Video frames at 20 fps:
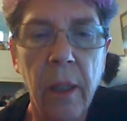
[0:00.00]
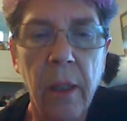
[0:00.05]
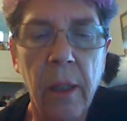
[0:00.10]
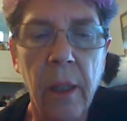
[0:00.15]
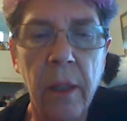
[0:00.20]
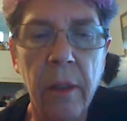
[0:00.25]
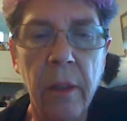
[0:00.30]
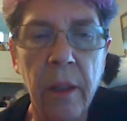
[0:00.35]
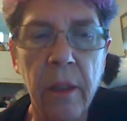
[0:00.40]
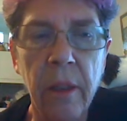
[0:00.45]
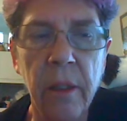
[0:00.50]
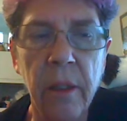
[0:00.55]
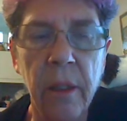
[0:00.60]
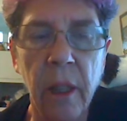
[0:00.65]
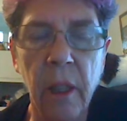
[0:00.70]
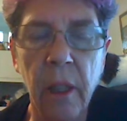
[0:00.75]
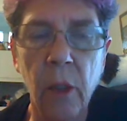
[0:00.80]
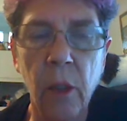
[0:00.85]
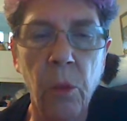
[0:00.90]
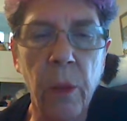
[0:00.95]
and this is a
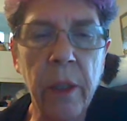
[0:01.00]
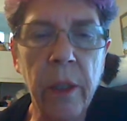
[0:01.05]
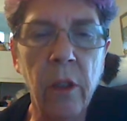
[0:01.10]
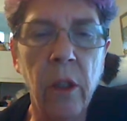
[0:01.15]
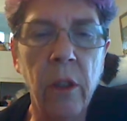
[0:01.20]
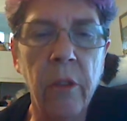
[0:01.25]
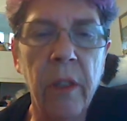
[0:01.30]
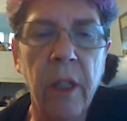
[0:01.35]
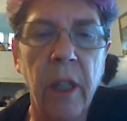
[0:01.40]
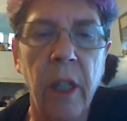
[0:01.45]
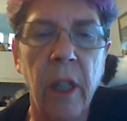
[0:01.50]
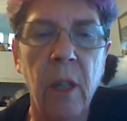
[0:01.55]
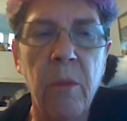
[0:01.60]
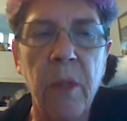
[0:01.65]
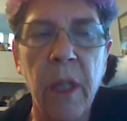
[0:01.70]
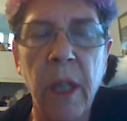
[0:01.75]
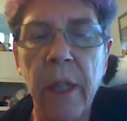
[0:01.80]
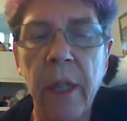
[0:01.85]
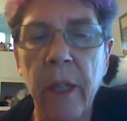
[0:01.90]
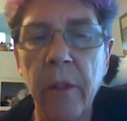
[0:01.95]
little window of time
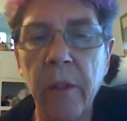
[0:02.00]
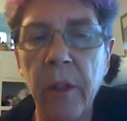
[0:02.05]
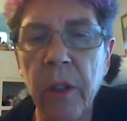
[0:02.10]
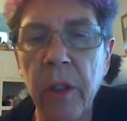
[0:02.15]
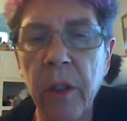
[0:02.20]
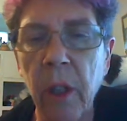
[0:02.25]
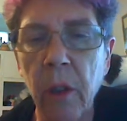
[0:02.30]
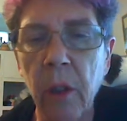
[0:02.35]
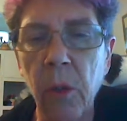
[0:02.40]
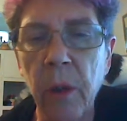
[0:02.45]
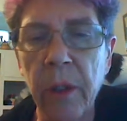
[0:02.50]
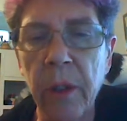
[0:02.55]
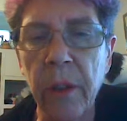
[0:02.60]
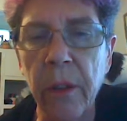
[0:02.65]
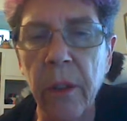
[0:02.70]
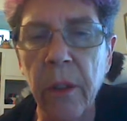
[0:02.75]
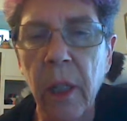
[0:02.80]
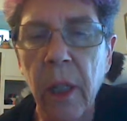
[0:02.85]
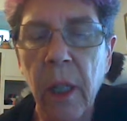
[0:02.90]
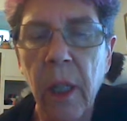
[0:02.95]
that I have to talk with
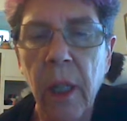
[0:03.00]
you.